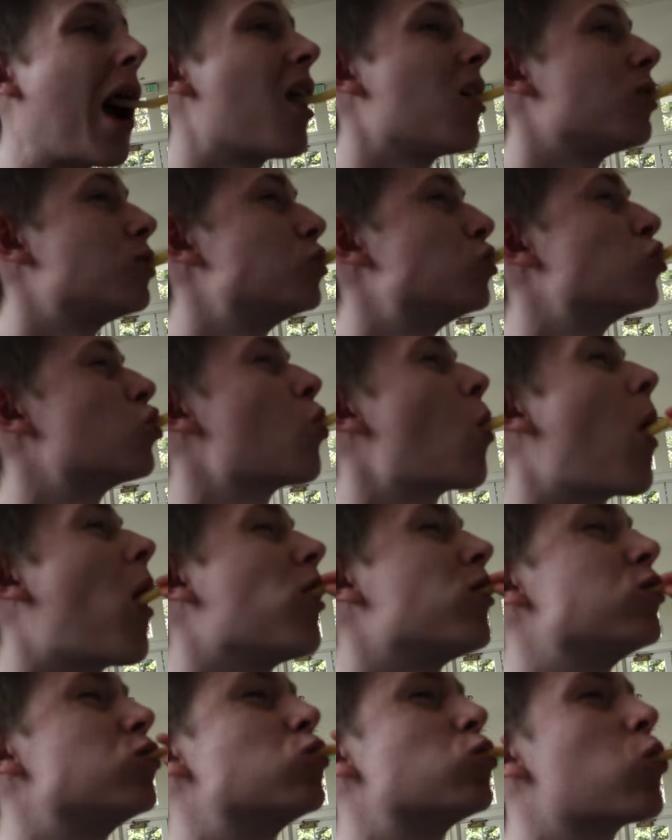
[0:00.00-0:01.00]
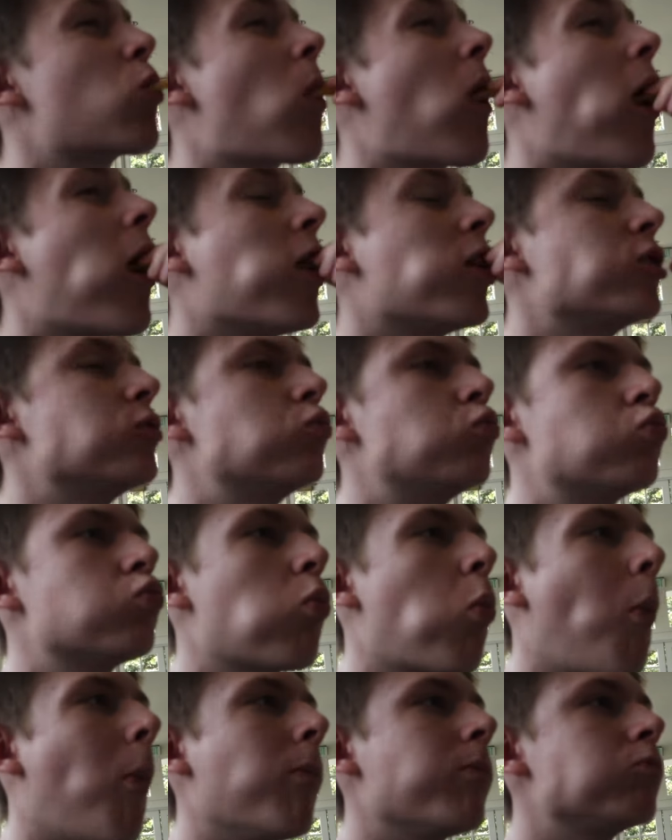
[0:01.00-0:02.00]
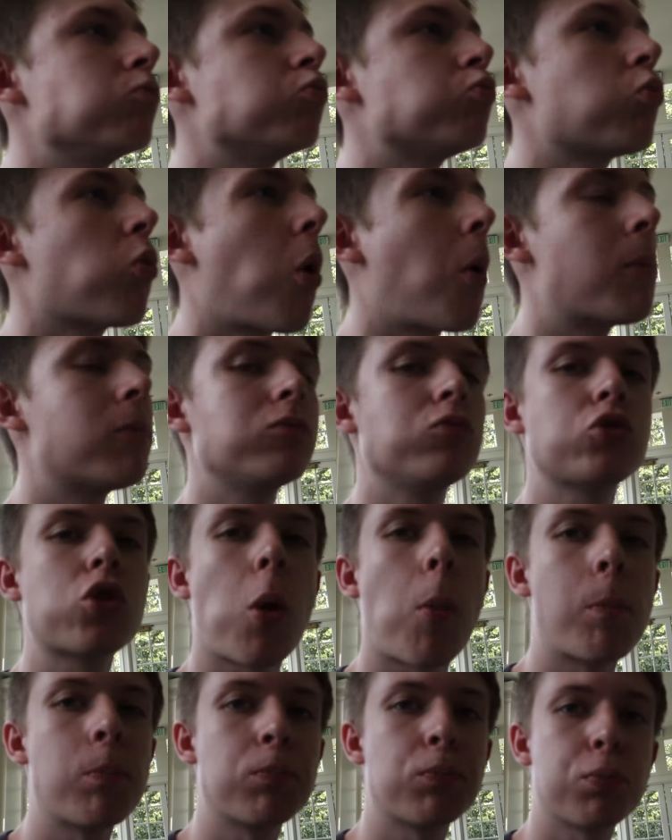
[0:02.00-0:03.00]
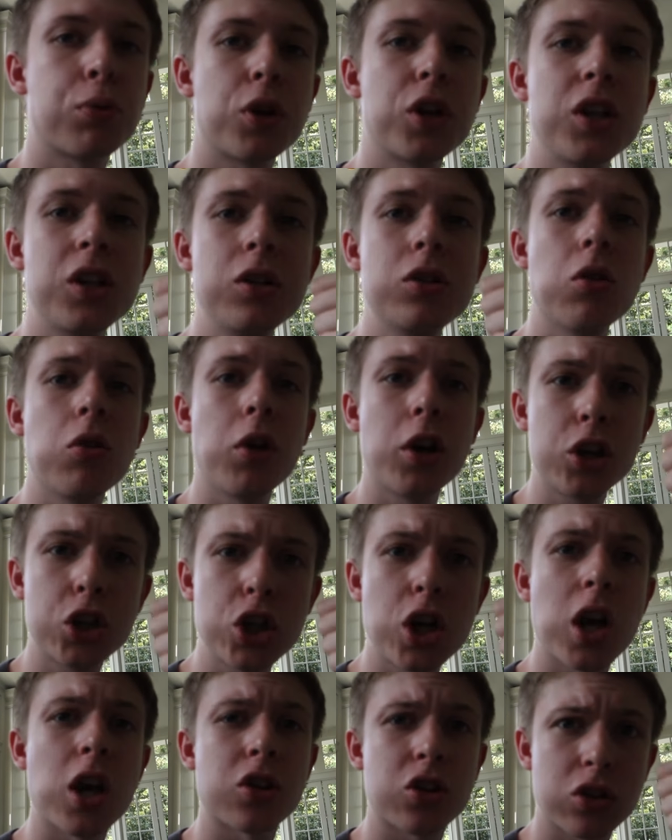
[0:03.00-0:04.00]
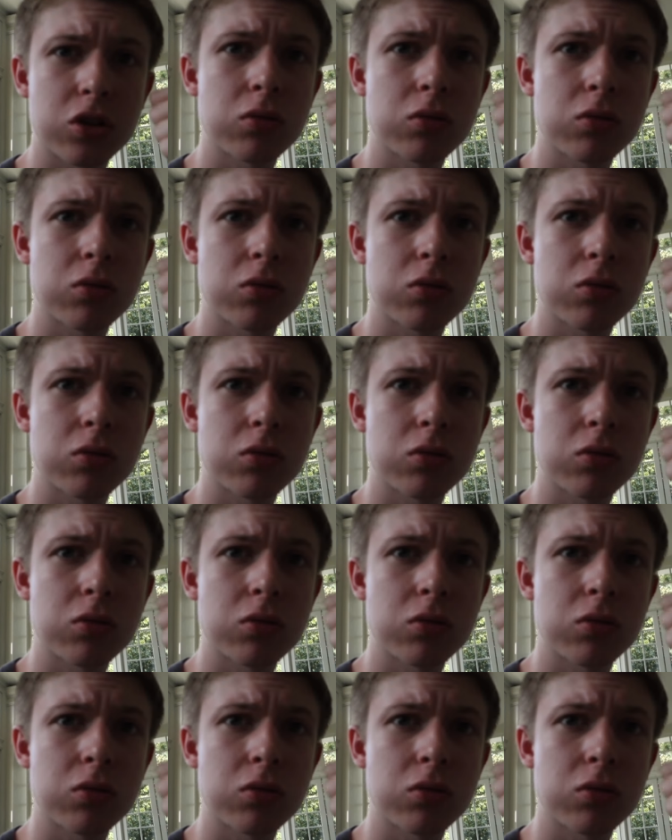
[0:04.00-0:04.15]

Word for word: and this is good. Mm. I hope they sell that. Pretty delicious.